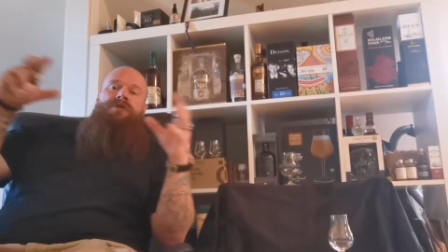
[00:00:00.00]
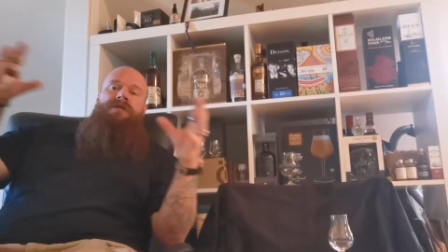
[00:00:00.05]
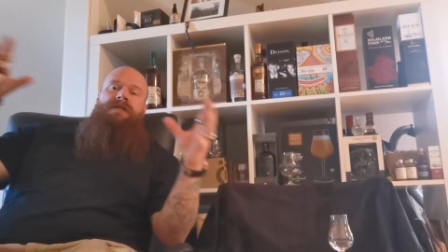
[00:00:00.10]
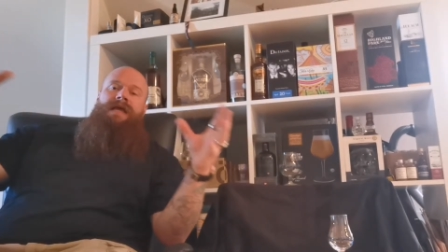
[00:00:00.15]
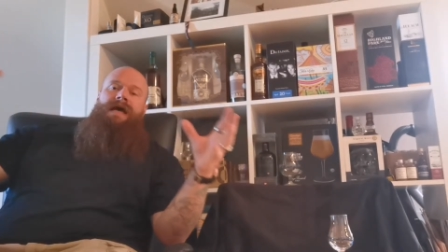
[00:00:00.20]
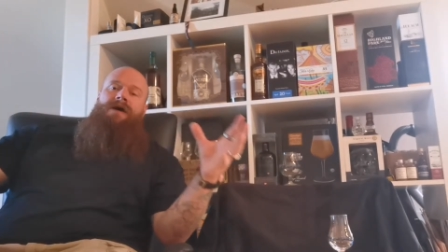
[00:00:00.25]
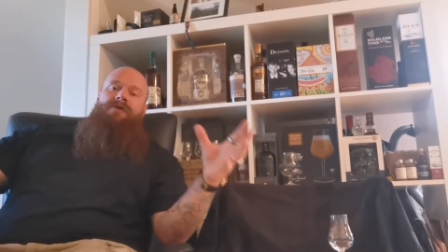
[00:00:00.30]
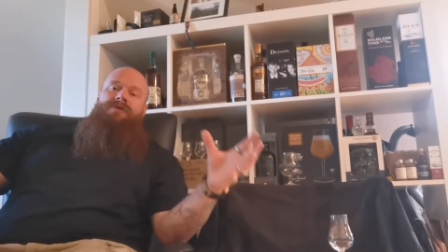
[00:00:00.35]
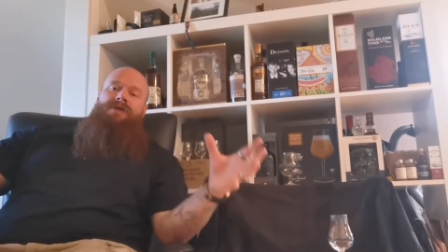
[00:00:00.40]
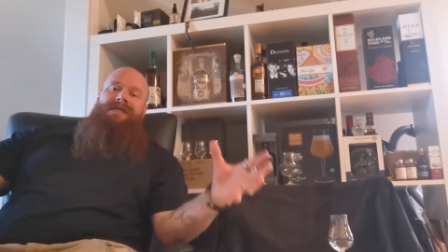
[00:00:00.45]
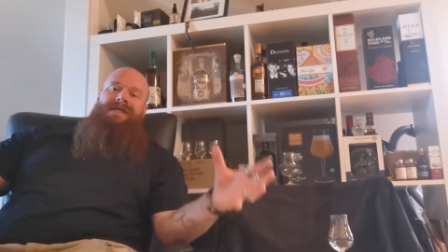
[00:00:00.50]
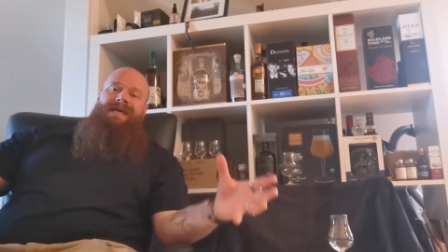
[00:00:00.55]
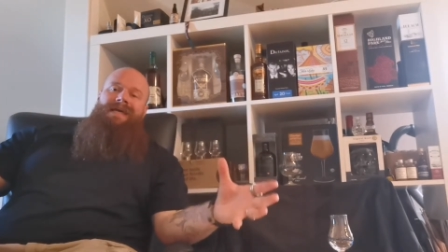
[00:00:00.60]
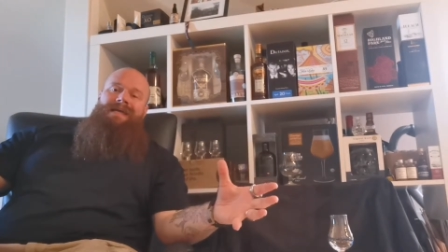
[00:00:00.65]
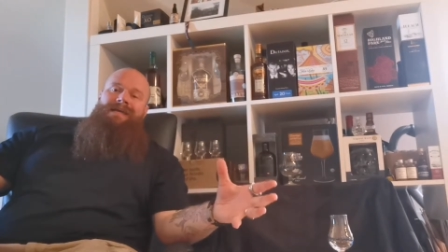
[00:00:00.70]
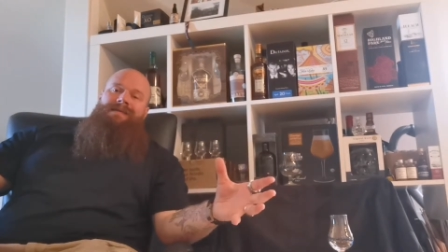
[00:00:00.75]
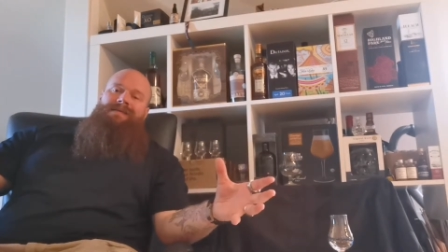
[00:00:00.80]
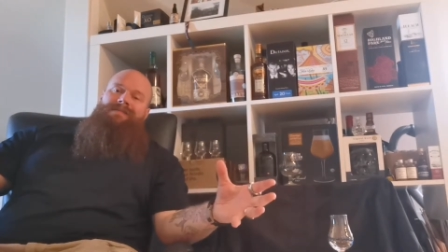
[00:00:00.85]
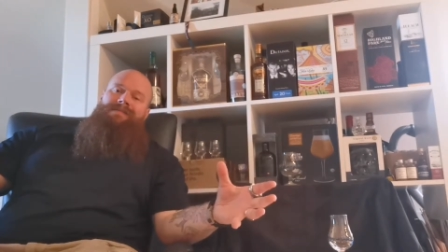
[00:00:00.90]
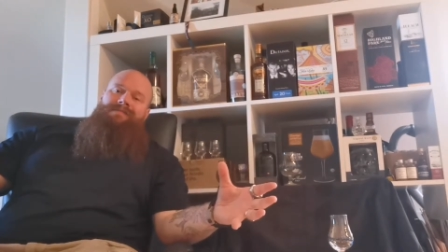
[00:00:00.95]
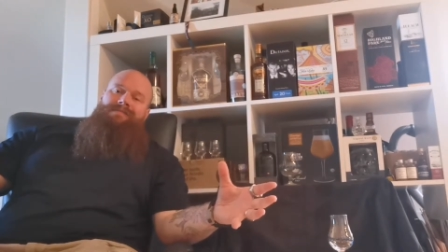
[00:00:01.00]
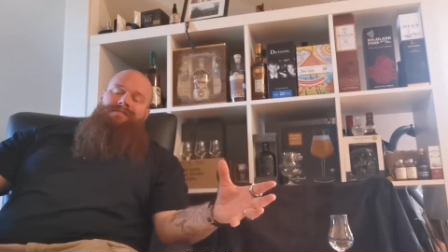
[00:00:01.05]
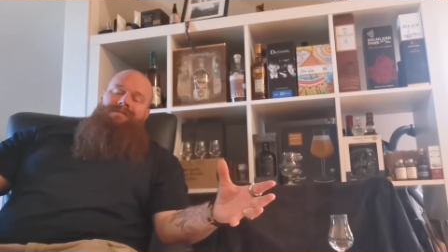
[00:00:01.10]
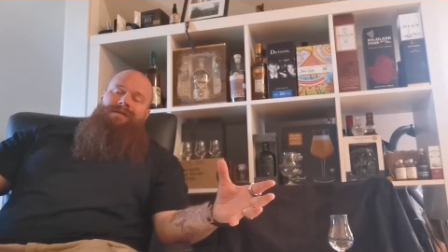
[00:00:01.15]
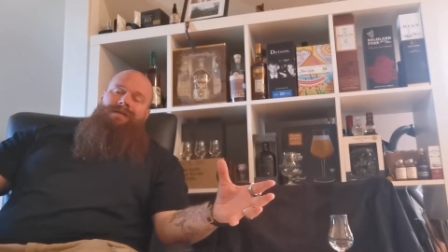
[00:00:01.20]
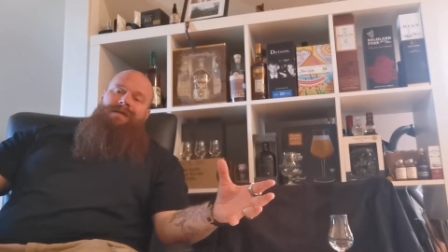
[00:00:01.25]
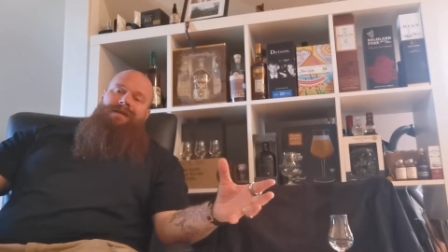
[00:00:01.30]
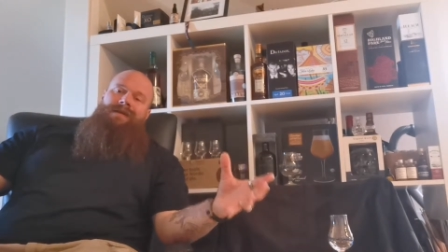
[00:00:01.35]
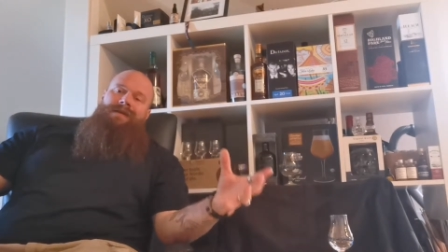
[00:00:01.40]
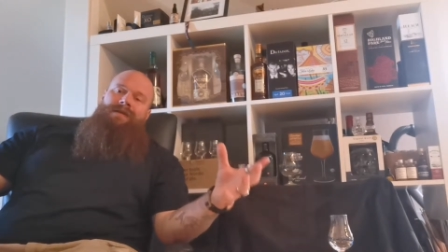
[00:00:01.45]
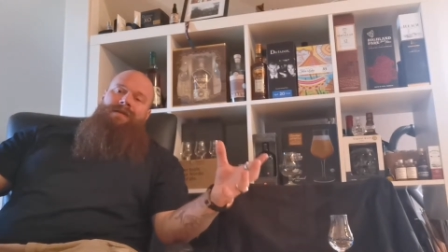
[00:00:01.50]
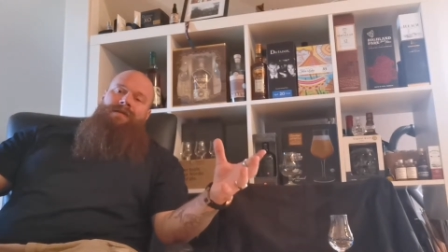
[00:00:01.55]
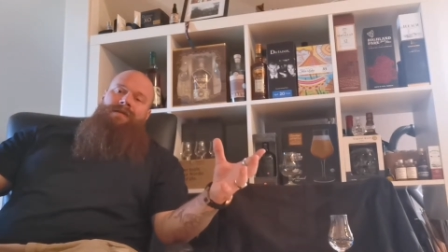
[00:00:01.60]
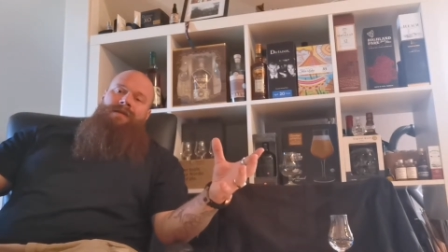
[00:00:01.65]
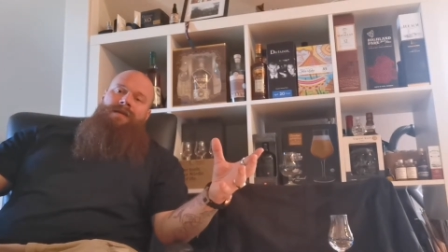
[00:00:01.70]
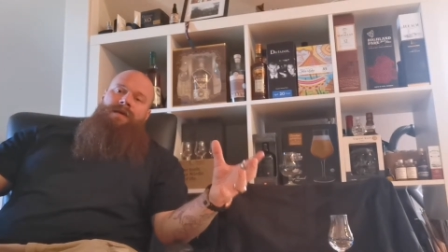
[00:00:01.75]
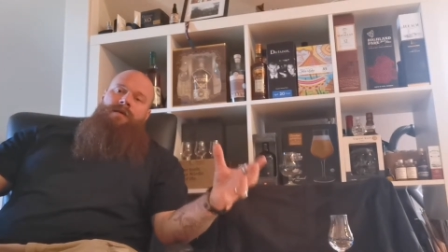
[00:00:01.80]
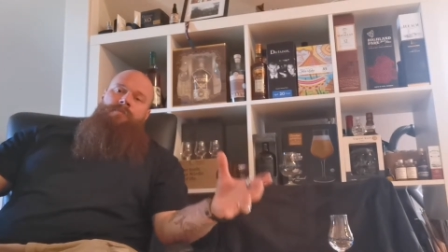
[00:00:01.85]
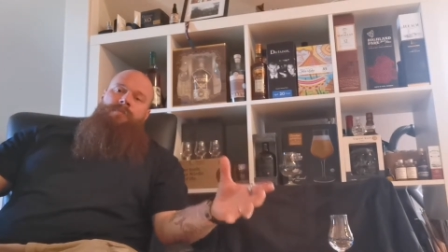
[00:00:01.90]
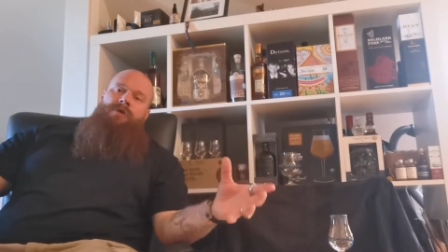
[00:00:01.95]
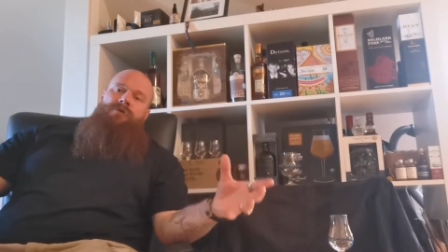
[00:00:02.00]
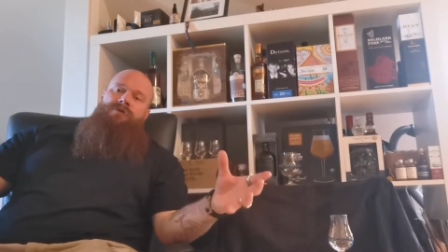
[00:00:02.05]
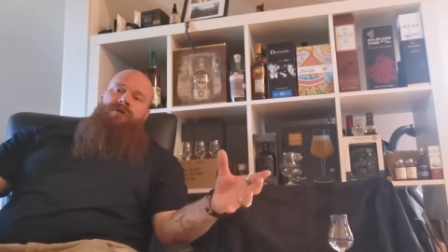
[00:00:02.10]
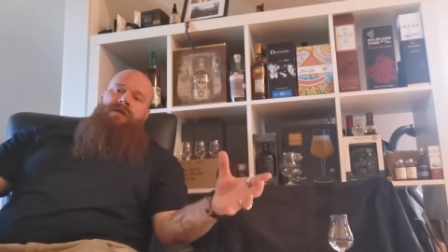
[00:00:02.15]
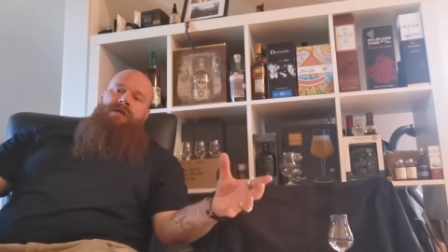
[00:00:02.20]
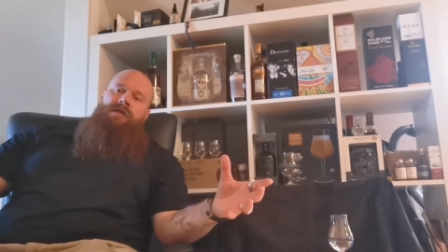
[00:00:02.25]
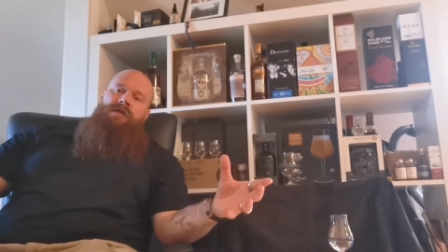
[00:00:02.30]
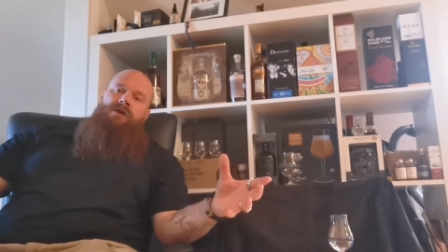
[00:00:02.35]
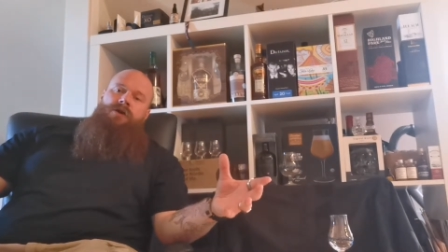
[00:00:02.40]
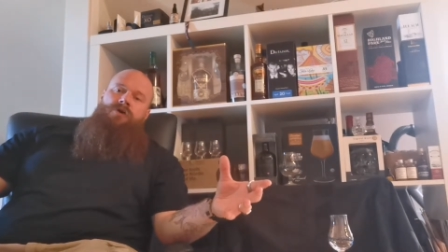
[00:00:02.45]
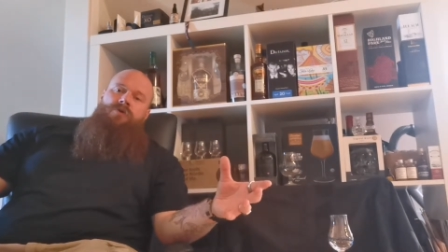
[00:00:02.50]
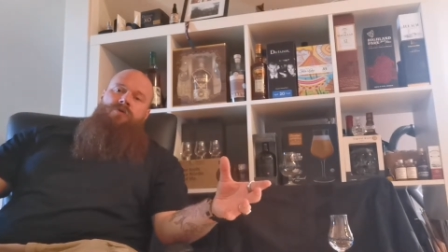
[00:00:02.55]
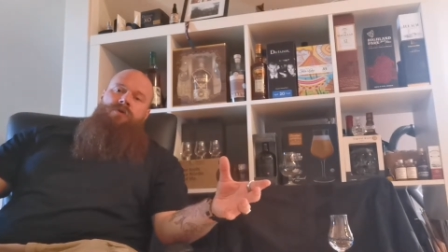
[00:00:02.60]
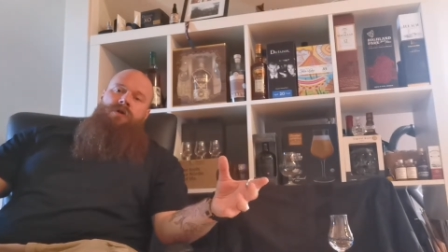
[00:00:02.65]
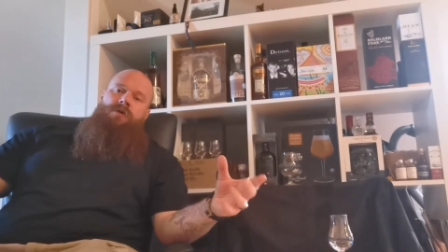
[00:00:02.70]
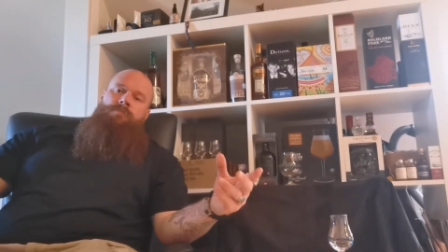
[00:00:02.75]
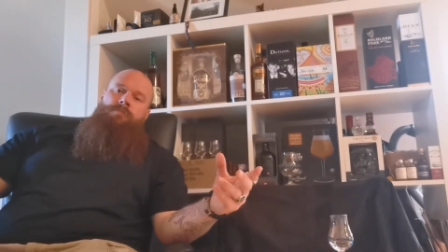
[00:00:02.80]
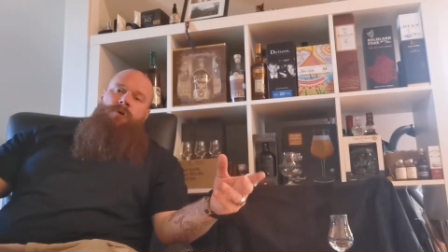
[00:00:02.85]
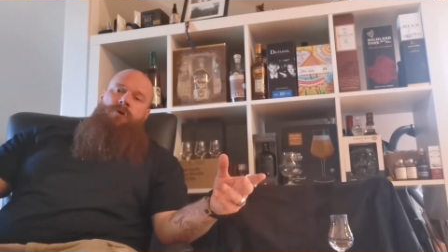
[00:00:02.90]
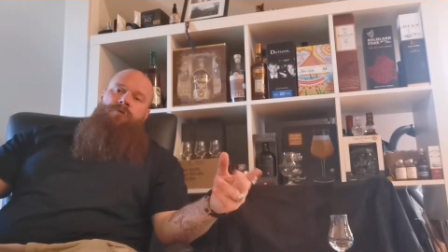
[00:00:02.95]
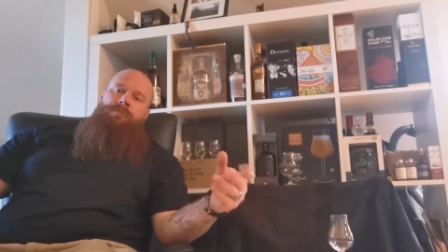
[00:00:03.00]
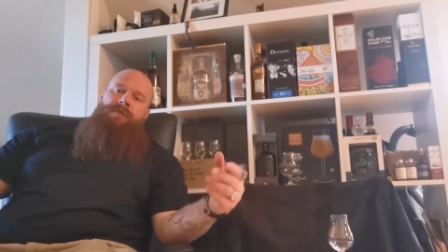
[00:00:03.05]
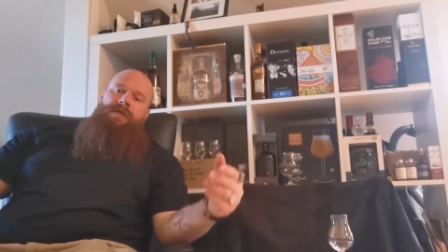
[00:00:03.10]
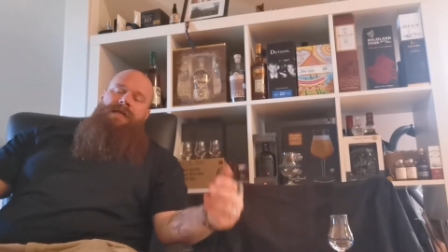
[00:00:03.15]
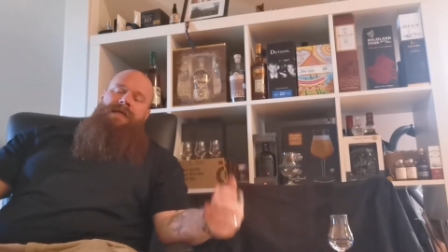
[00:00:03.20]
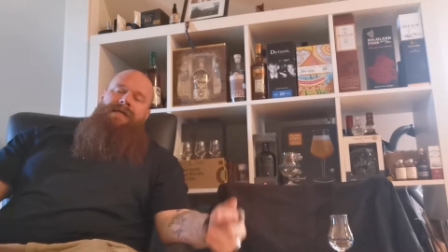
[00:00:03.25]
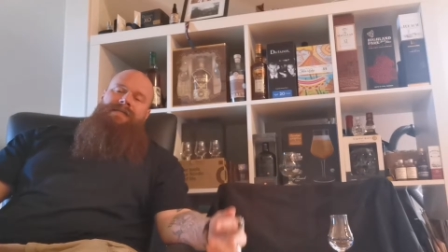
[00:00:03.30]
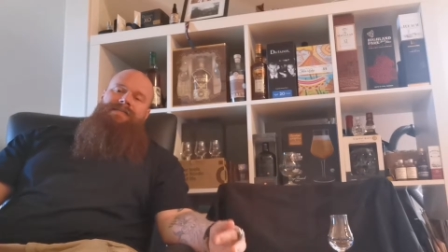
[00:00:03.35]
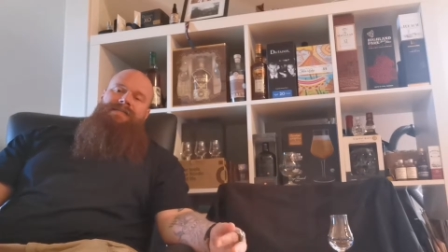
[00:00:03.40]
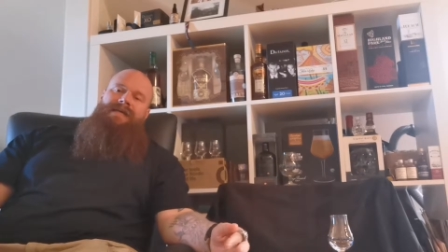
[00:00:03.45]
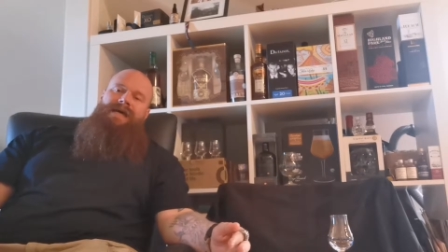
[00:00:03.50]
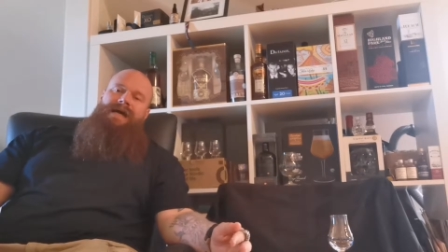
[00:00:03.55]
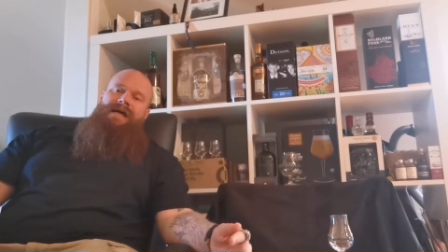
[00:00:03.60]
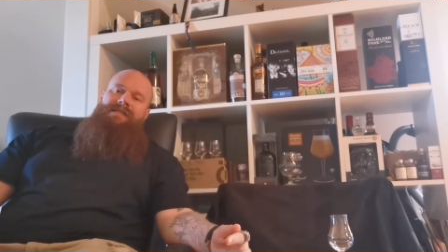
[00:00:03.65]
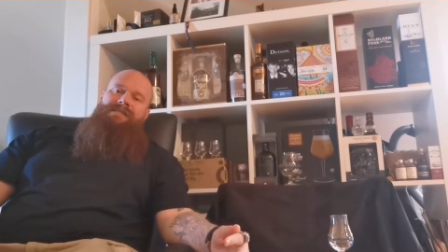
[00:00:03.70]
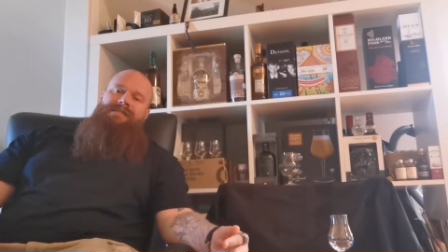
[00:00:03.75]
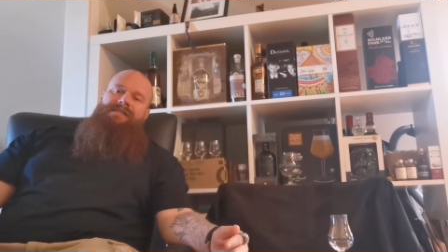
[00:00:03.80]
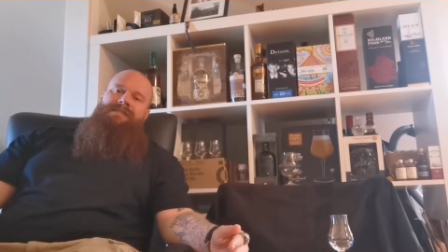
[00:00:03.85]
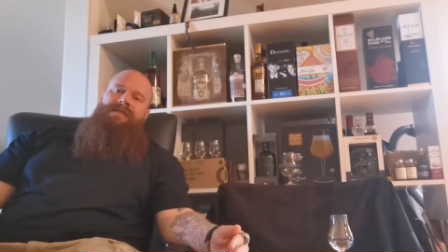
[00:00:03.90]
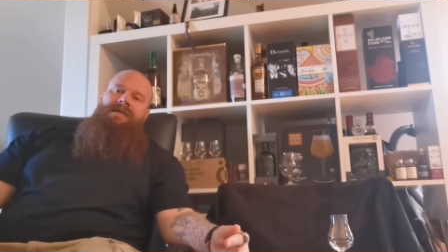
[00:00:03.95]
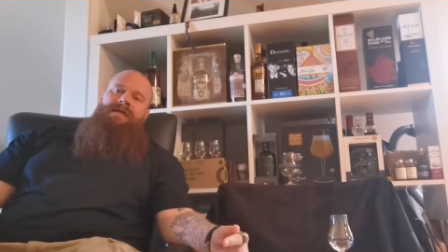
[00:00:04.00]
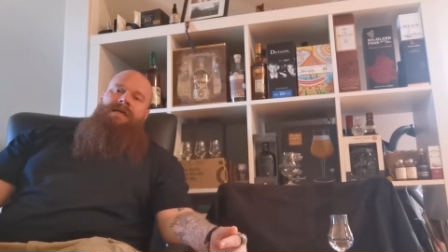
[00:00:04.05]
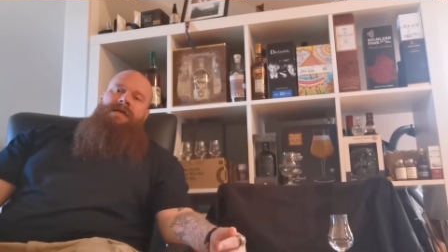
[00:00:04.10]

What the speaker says: it out again in American oak bourbon ex cask